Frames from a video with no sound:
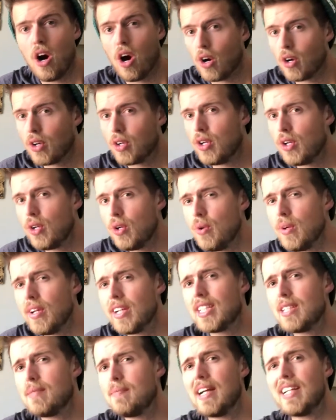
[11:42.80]
Are you
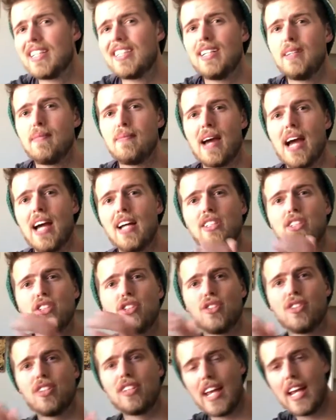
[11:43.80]
expecting
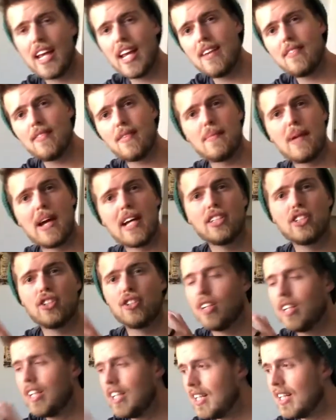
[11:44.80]
Pastor Dave and
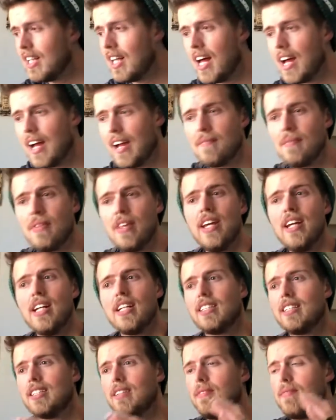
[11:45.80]
Pastor Eli
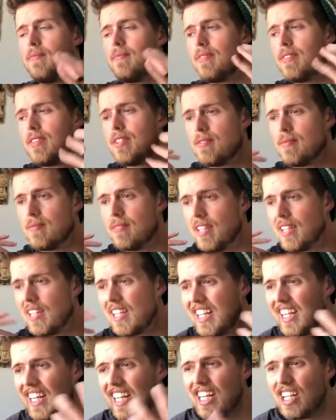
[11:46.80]
to
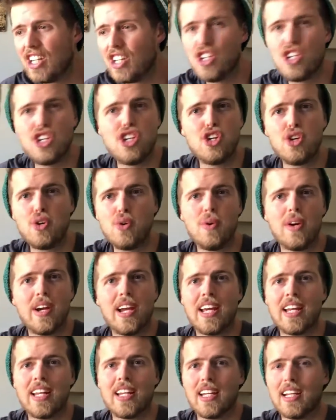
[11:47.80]
lead you
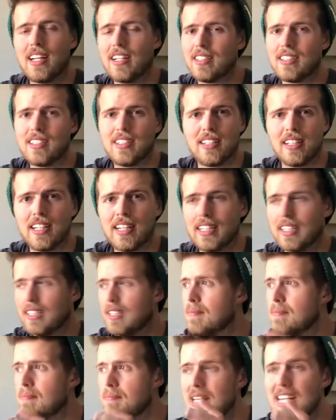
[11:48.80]
and
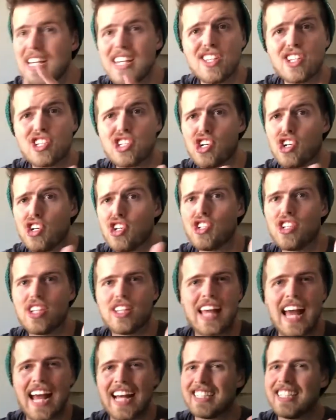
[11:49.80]
to be the church,
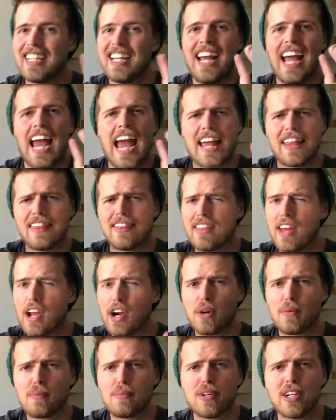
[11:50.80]
and
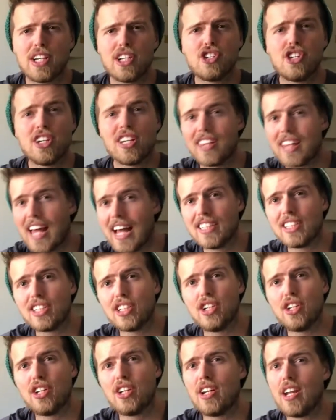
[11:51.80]
they're preaching, that's
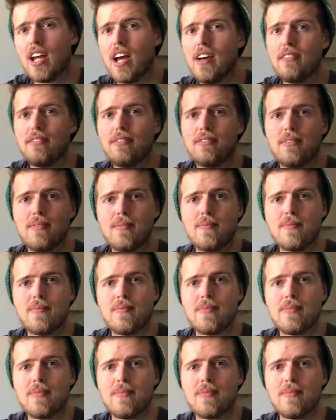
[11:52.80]
good enough?